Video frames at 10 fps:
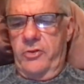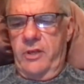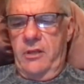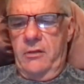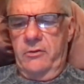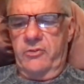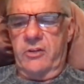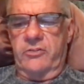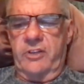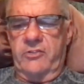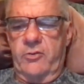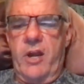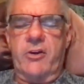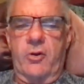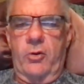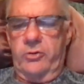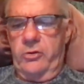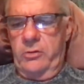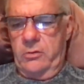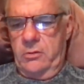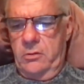the single season record holder.